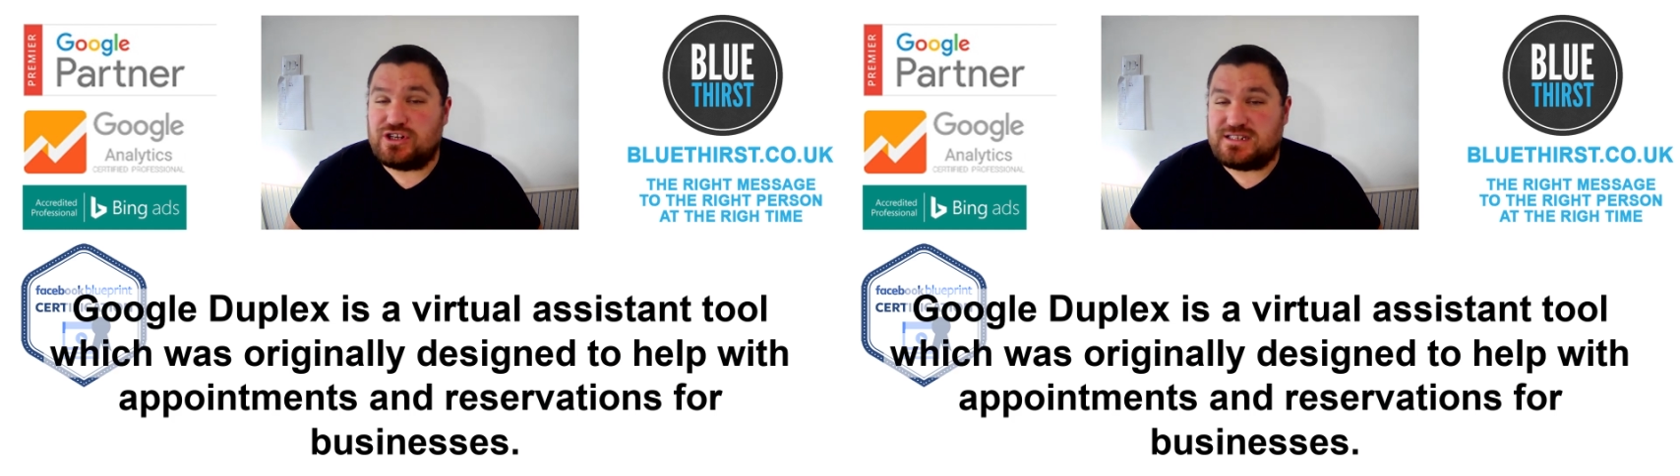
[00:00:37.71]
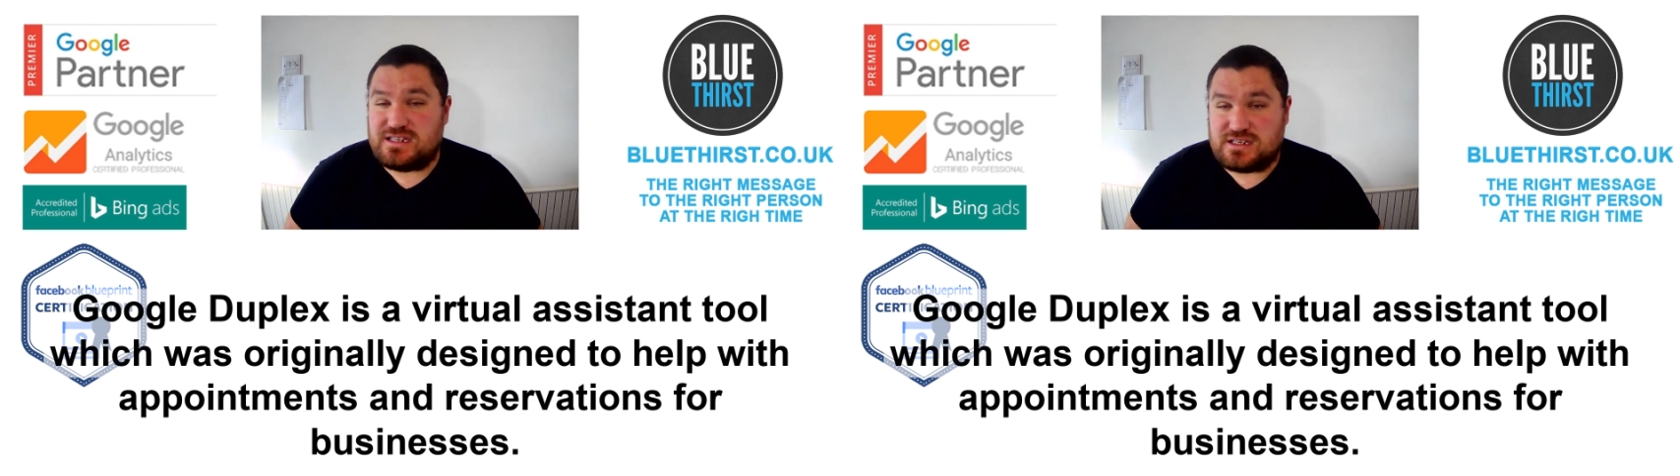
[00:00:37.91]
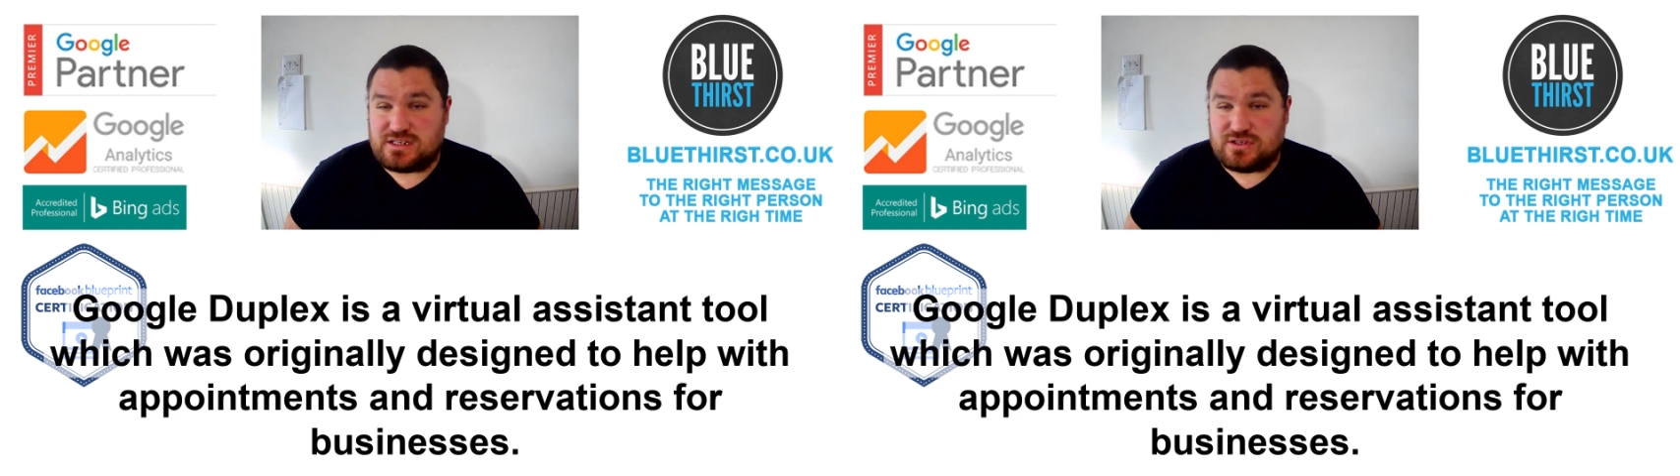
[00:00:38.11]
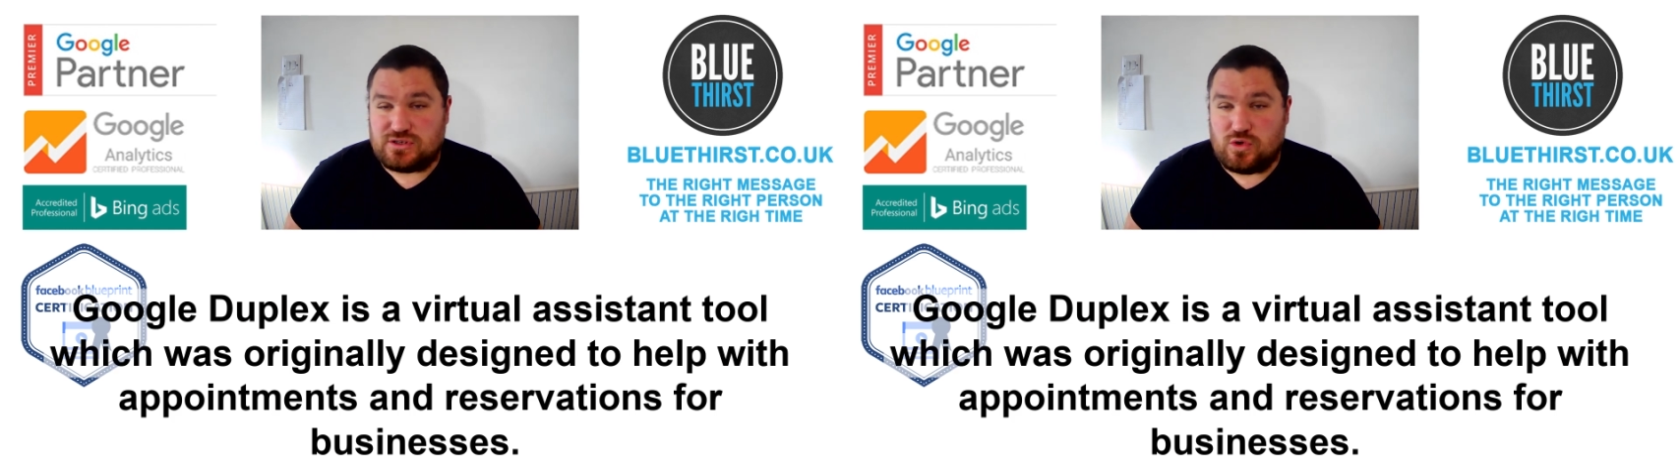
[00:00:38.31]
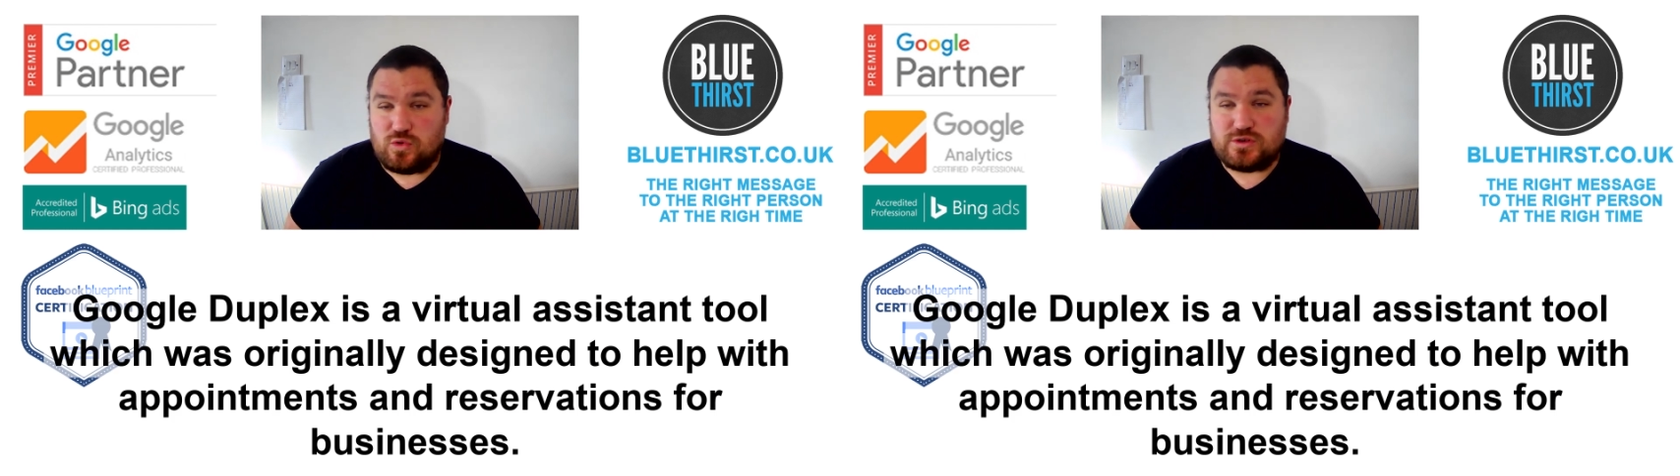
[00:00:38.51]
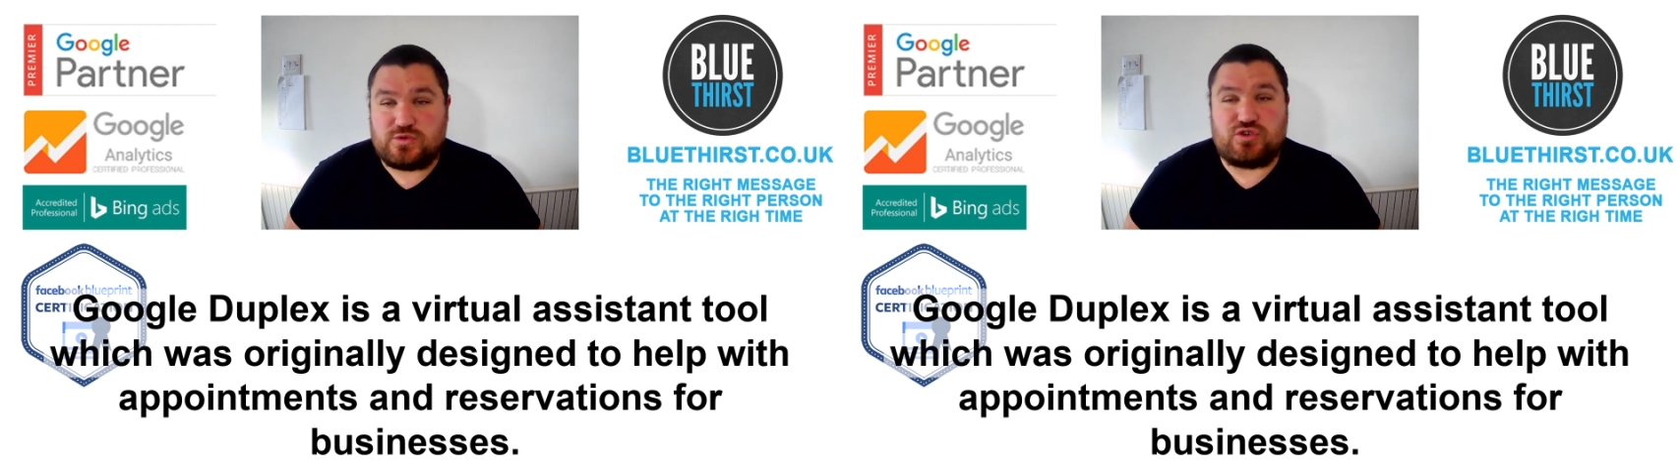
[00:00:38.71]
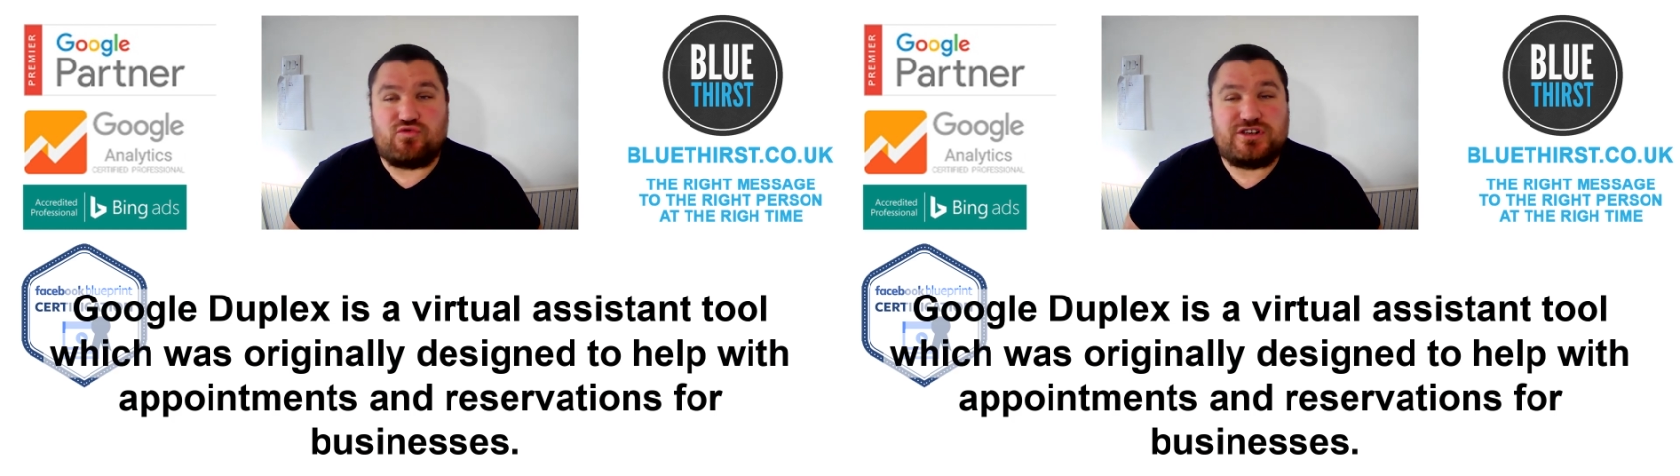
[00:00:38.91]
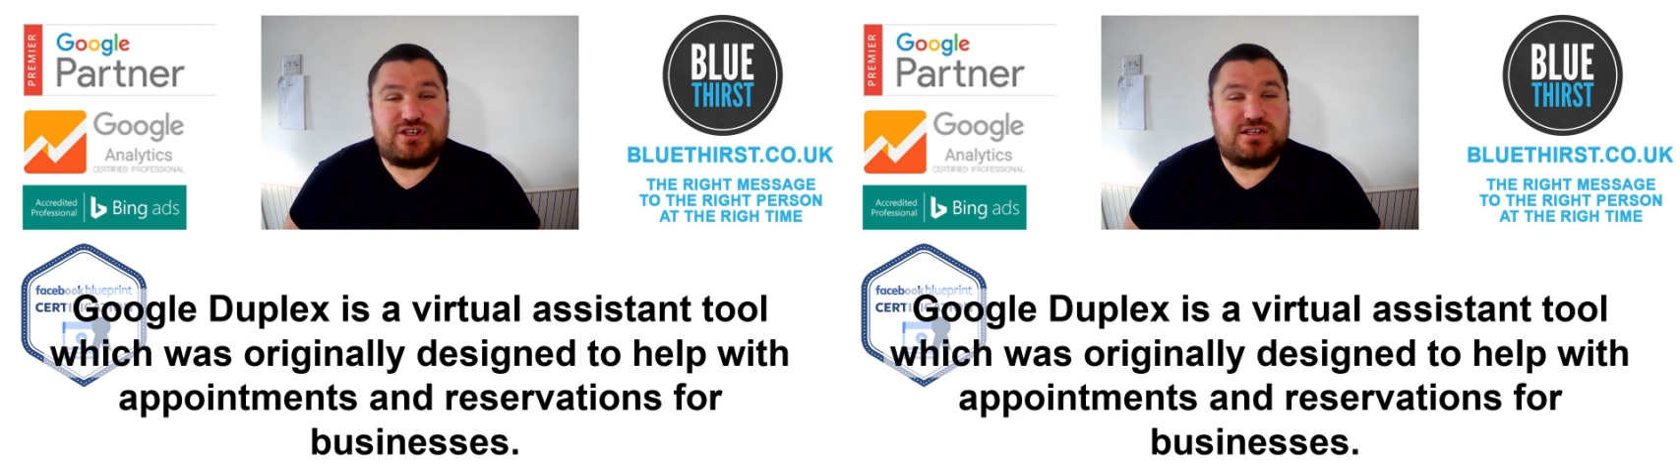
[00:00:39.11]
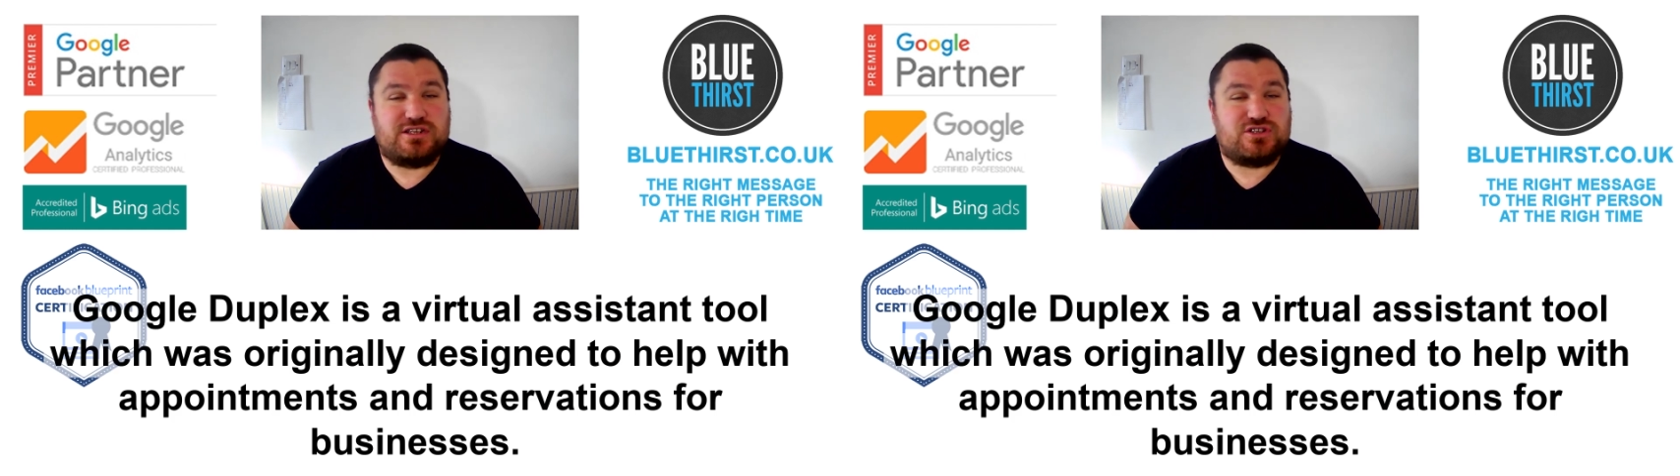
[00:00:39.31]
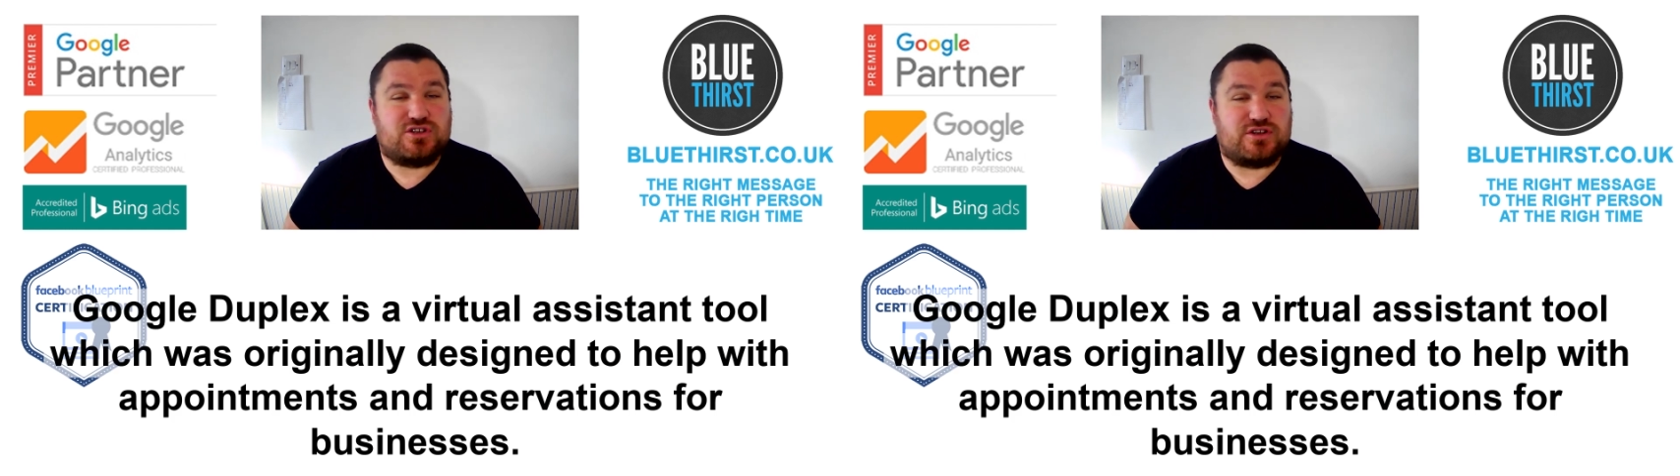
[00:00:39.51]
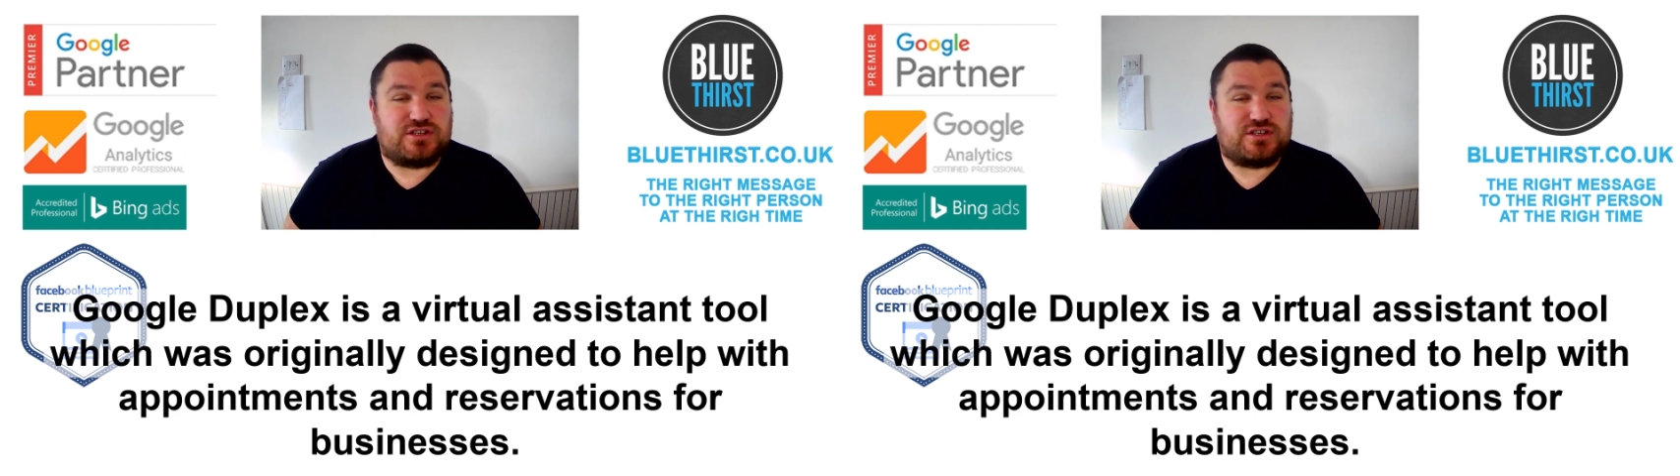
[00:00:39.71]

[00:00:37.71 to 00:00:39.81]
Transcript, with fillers: assistant tool which was originally designed